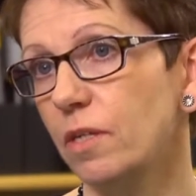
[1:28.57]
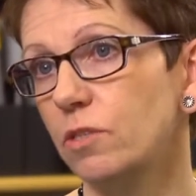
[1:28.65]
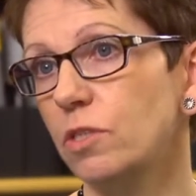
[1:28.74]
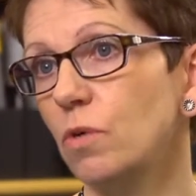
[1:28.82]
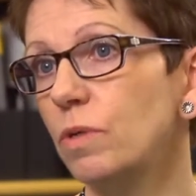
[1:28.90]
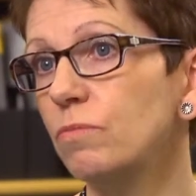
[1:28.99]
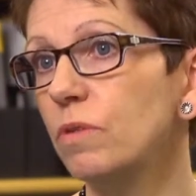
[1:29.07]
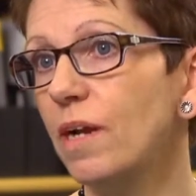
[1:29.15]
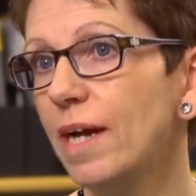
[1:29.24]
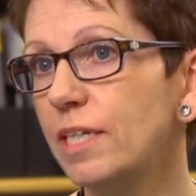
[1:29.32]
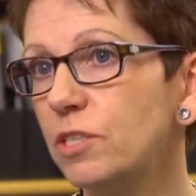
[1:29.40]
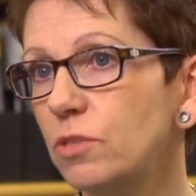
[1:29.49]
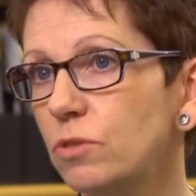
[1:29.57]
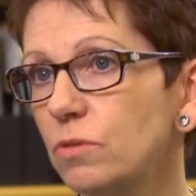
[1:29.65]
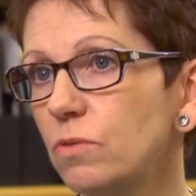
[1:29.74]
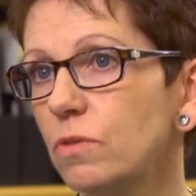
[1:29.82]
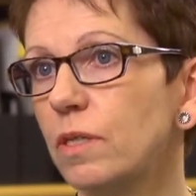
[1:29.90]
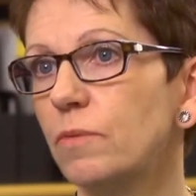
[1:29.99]
So we would like
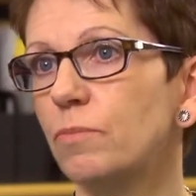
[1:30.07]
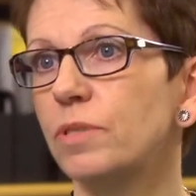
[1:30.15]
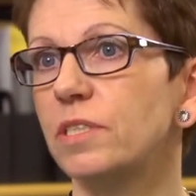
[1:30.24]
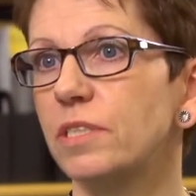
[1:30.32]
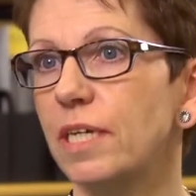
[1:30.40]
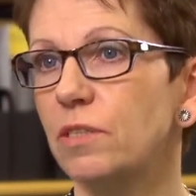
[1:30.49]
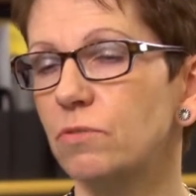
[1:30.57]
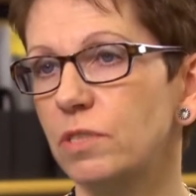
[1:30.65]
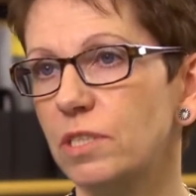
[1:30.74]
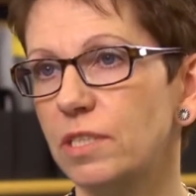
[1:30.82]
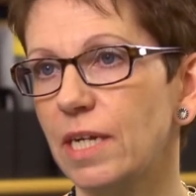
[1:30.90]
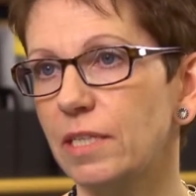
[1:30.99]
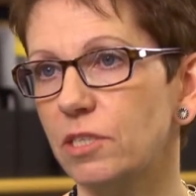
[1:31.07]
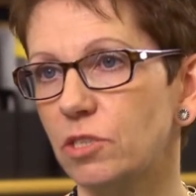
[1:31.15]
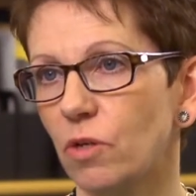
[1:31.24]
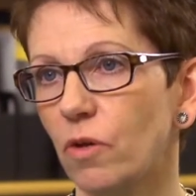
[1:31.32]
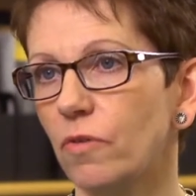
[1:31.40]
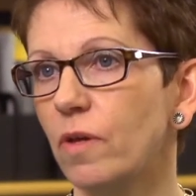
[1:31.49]
to present
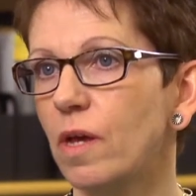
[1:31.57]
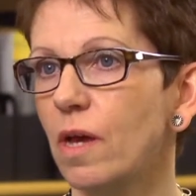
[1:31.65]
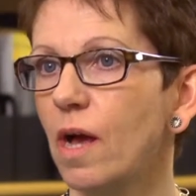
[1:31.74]
results on